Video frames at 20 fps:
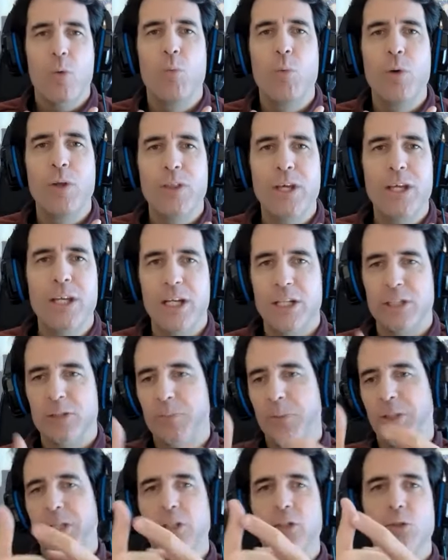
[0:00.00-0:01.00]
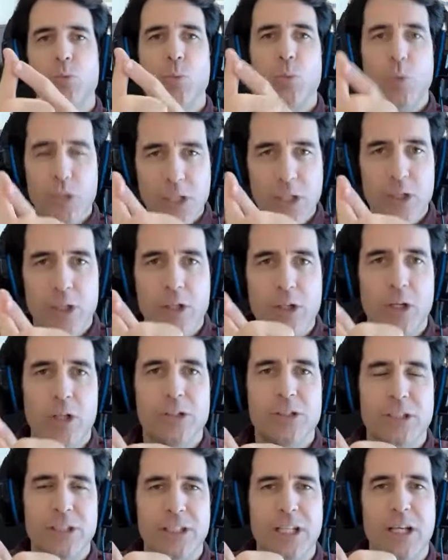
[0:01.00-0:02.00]
within us because we are
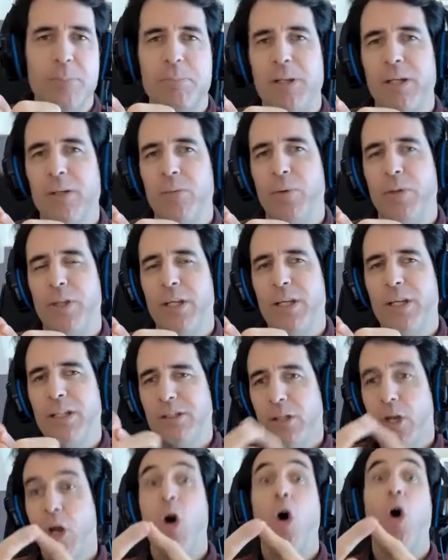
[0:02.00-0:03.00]
causing that pain within us,